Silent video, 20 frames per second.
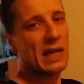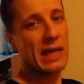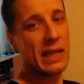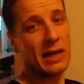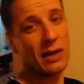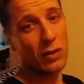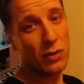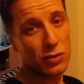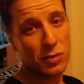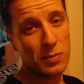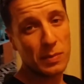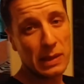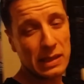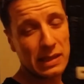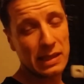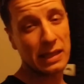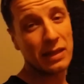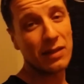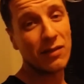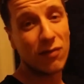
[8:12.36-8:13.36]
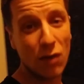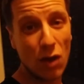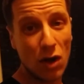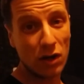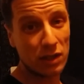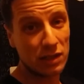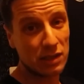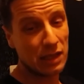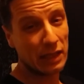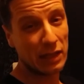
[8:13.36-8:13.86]
And it also means that the
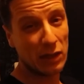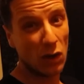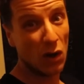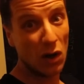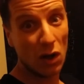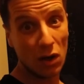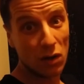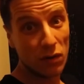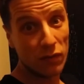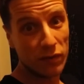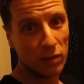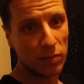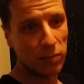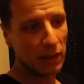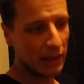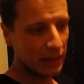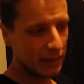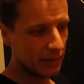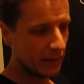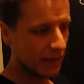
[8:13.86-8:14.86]
vlog is like all over the place